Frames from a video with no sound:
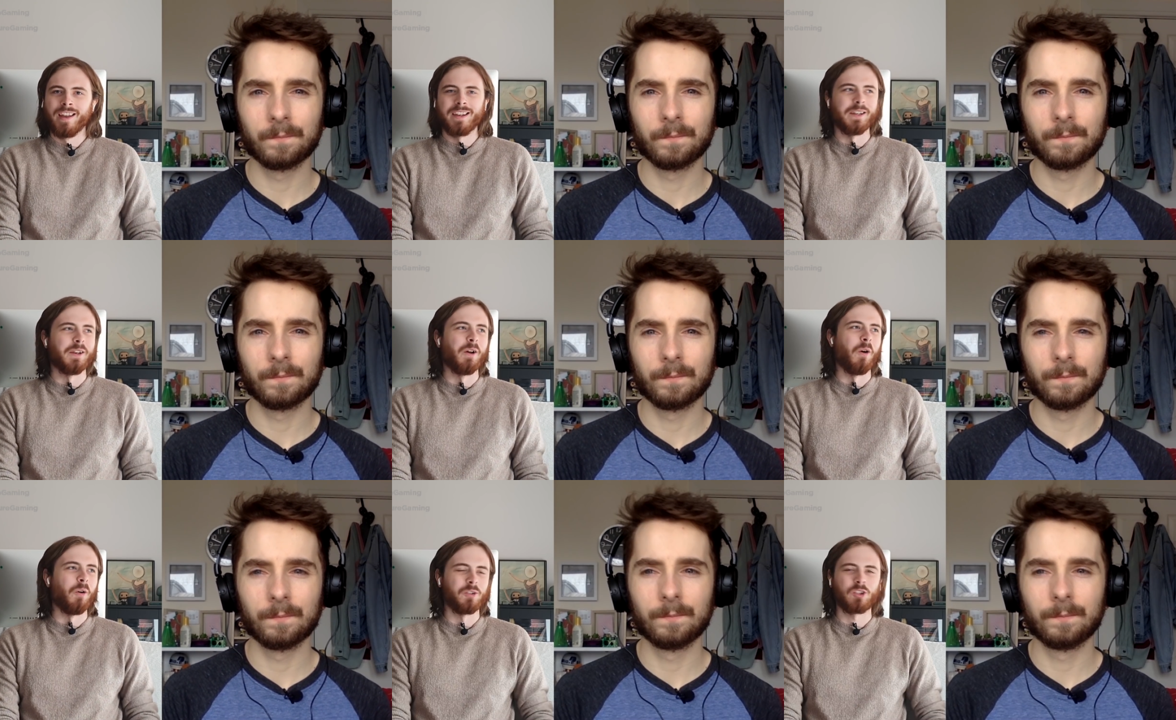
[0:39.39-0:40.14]
Speaker 1: you
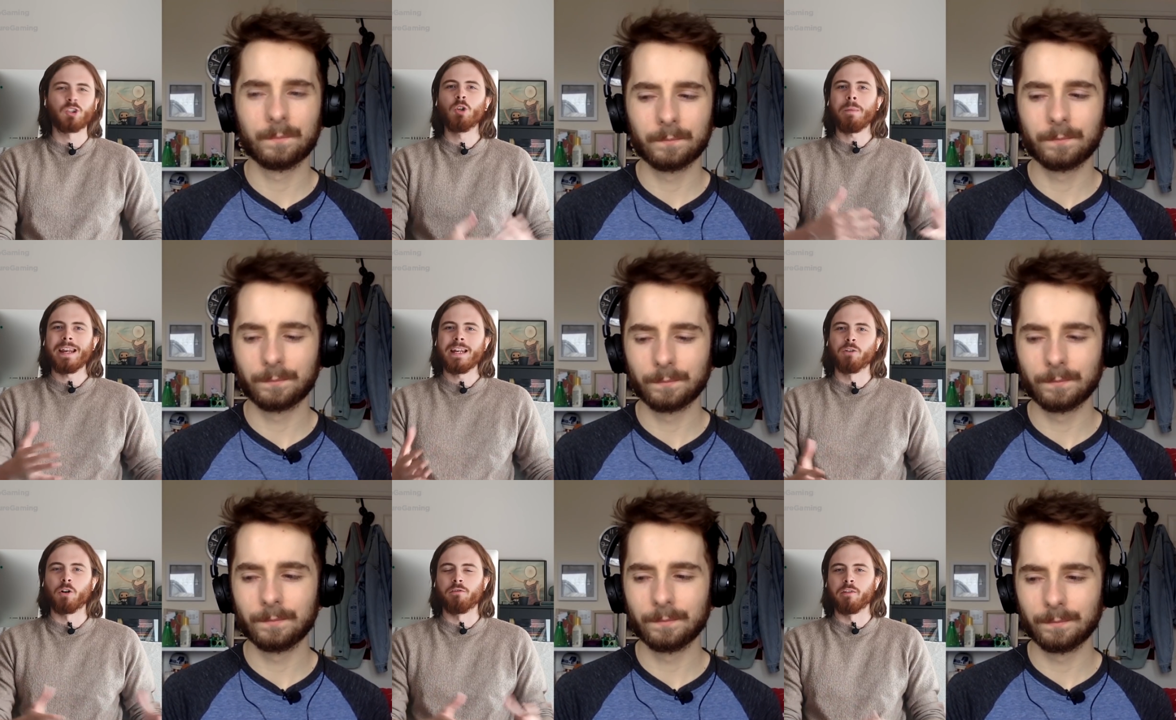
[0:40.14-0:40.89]
know,
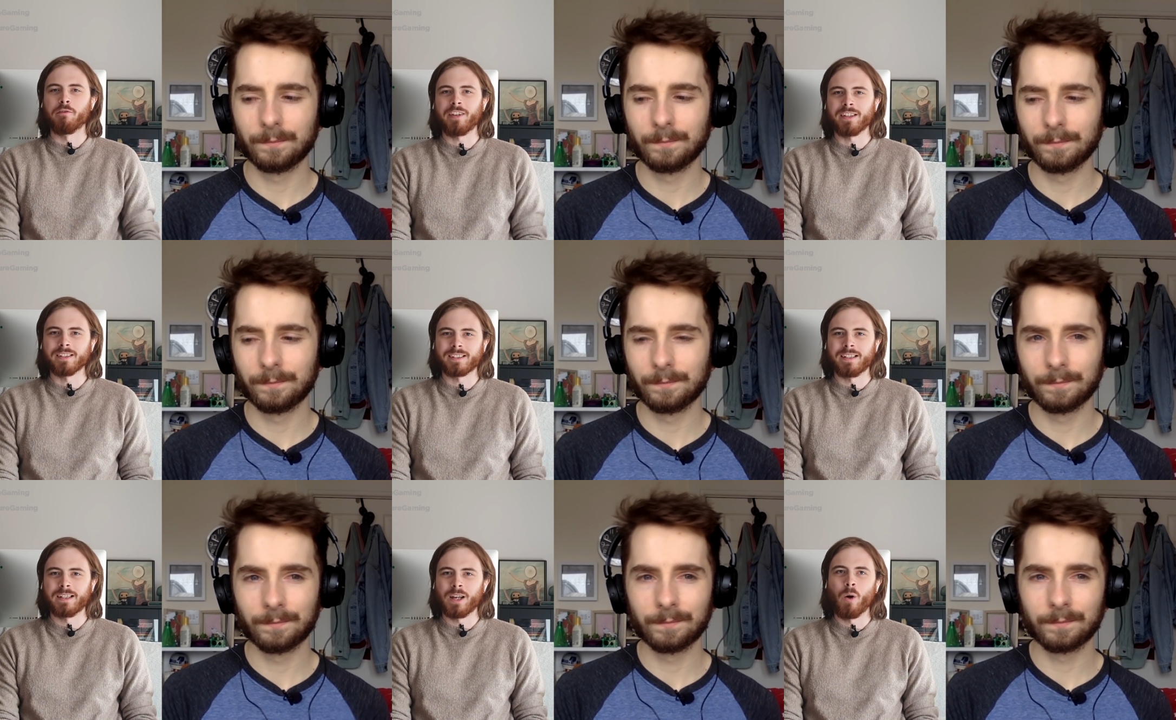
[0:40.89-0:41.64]
superhero reveals
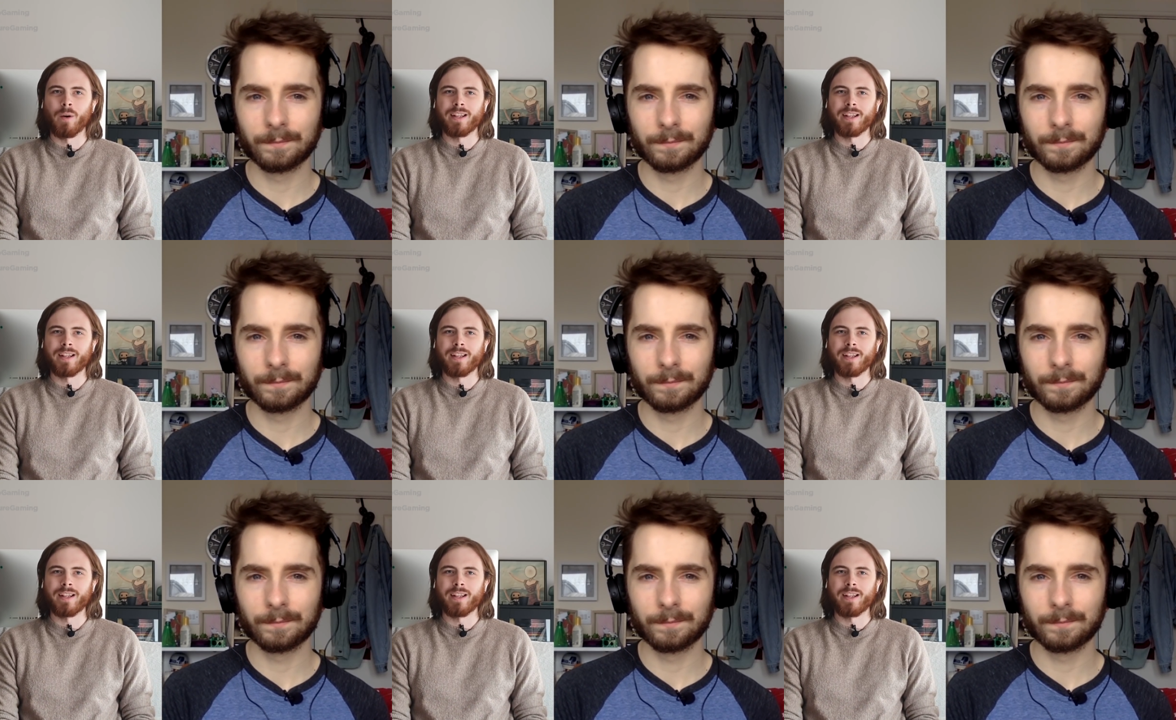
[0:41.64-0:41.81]
to go.